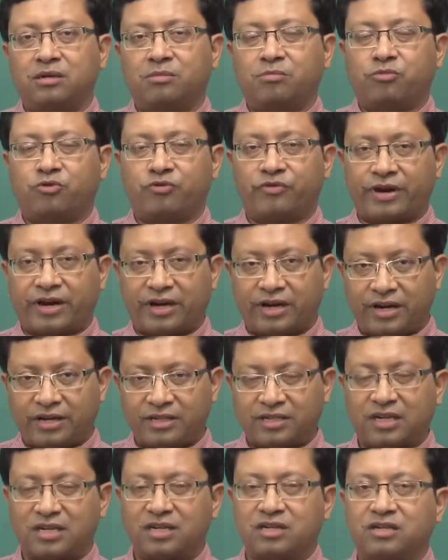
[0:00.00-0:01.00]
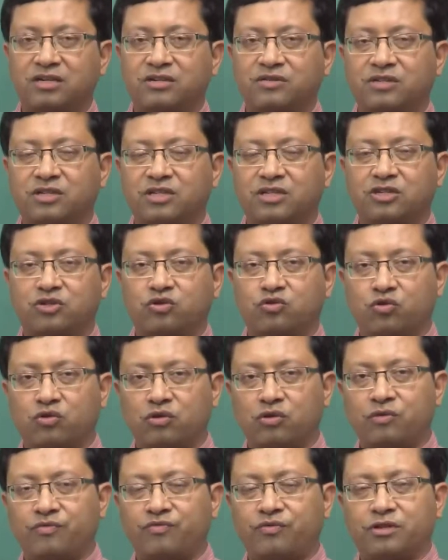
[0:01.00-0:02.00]
provided standard deviation is
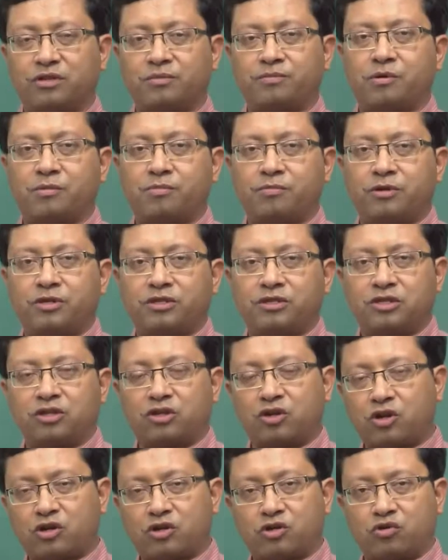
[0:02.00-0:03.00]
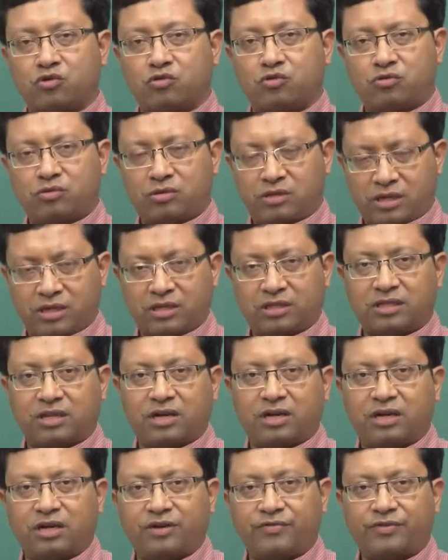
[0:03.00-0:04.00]
known for the population, not known, and
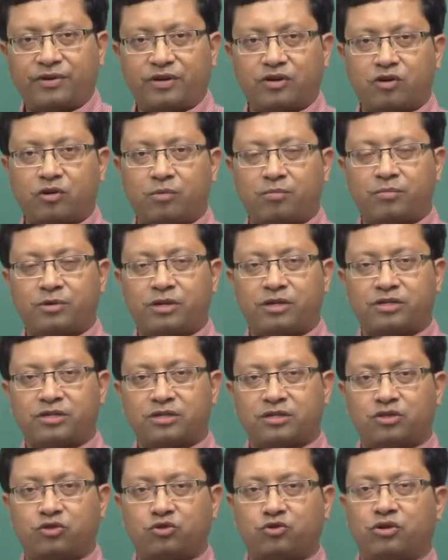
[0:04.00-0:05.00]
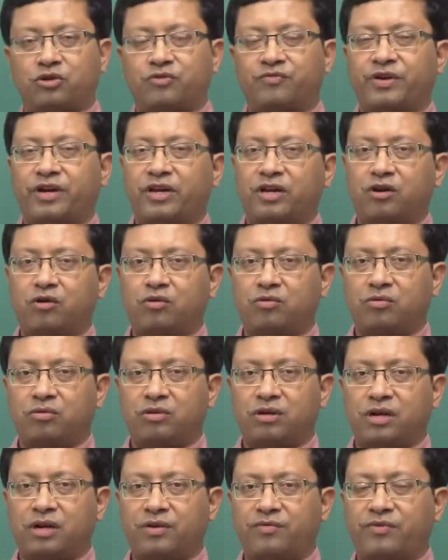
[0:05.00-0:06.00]
there are different combinations you can find out
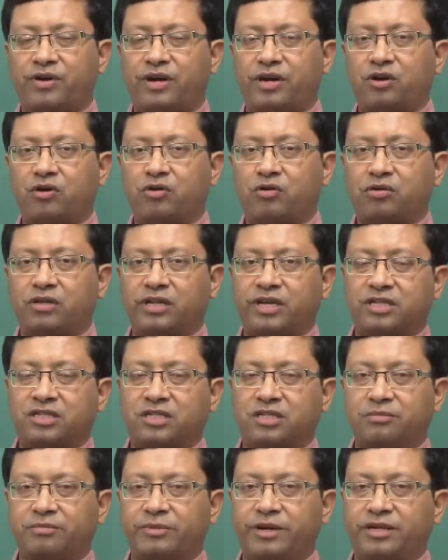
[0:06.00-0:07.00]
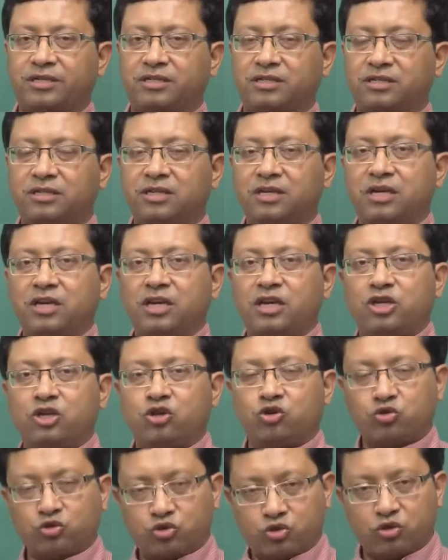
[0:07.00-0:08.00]
the estimates,
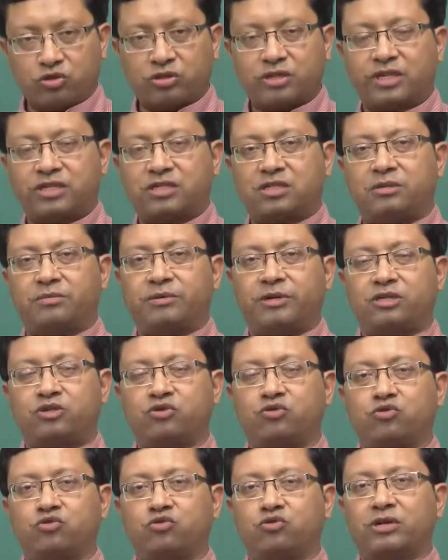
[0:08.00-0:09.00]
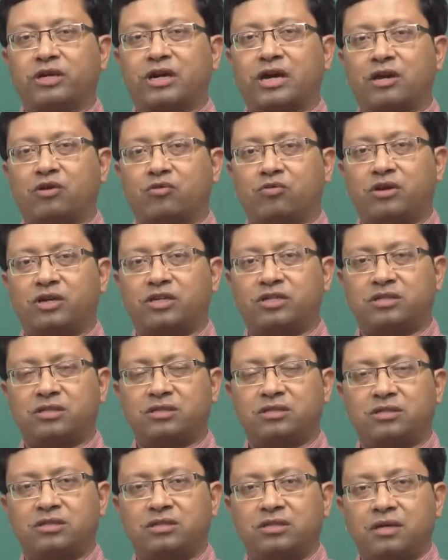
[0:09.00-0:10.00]
use those estimates to do the
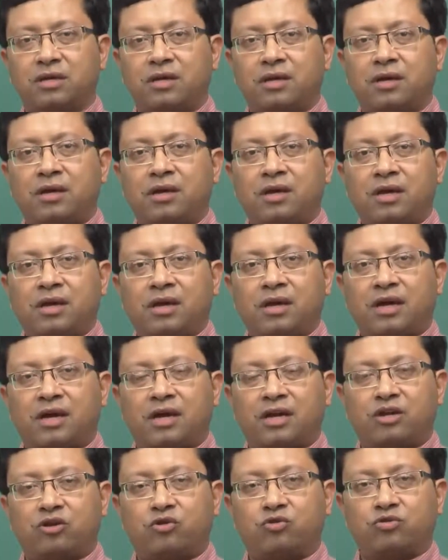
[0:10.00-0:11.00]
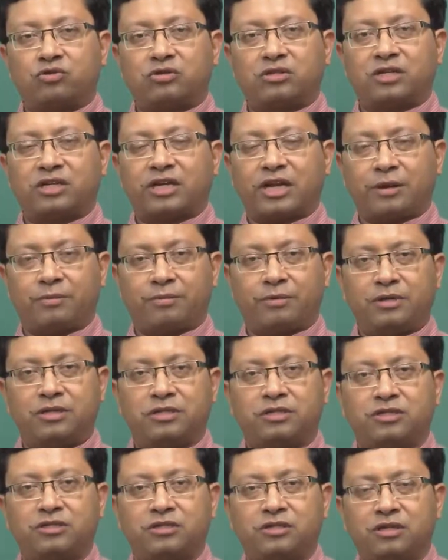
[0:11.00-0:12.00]
calculations and use the
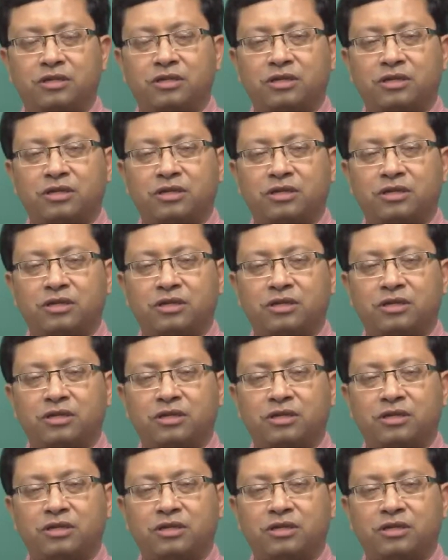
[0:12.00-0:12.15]
tables